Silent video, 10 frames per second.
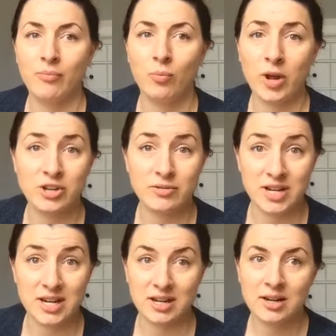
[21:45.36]
when you
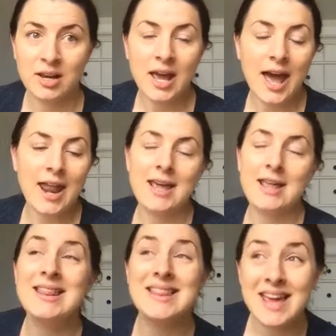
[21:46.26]
need it. And
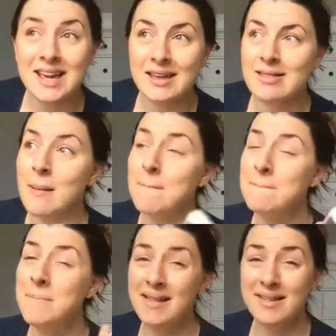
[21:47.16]
I think the
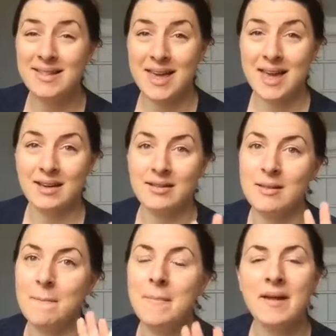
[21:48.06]
best thing
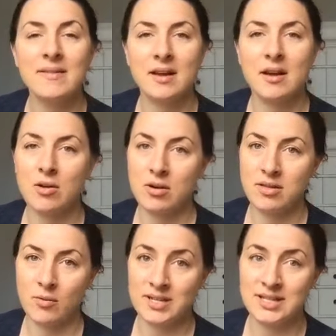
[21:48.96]
on earth
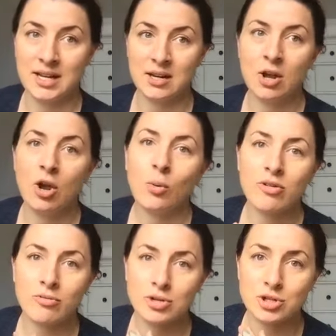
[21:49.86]
that we did
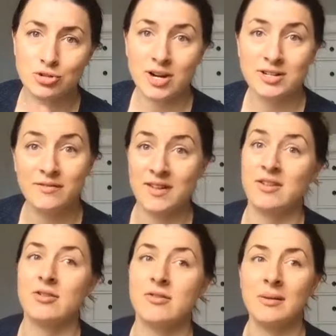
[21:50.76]
was restrict
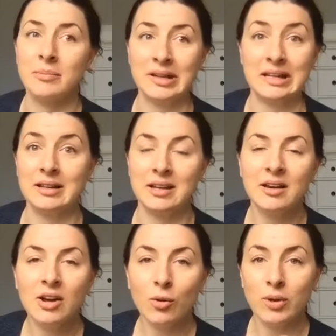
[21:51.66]
visitors completely.
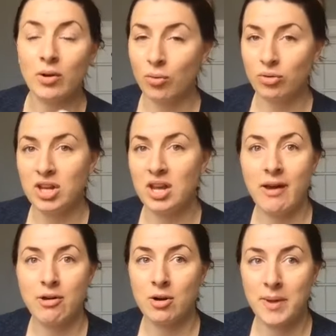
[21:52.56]
We only
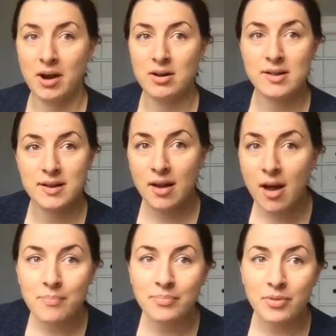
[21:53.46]
allowed our parents to
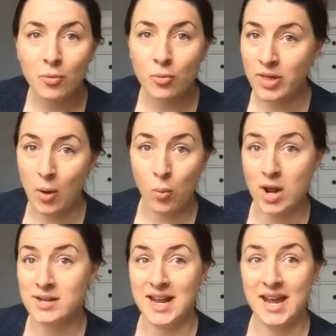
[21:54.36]
come that
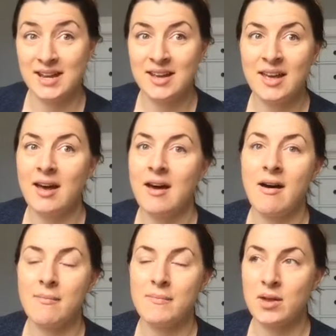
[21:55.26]
one day.
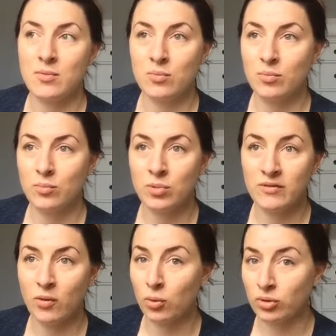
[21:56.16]
And
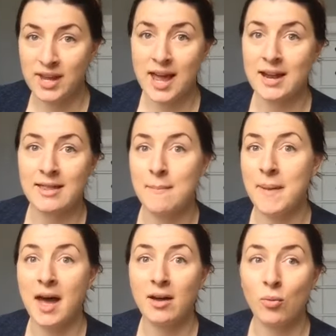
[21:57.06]
we've only had them
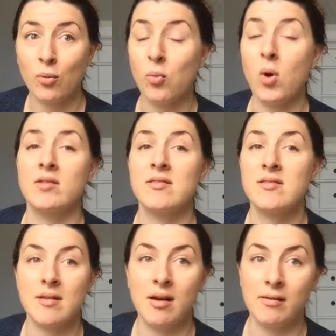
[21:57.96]
back
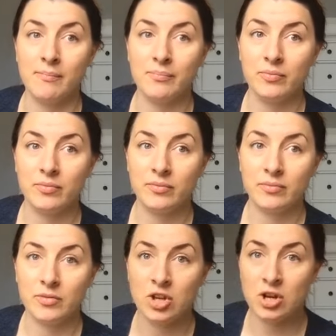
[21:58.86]
once,
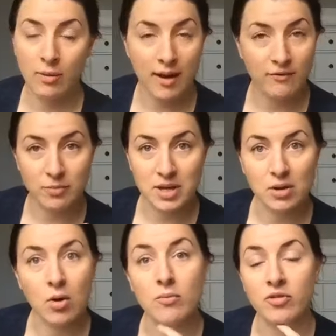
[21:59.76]
after being
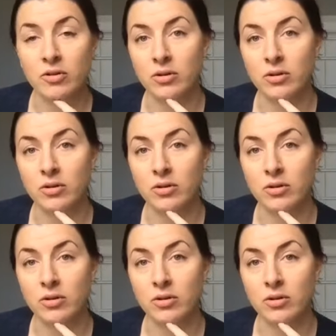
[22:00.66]
home for a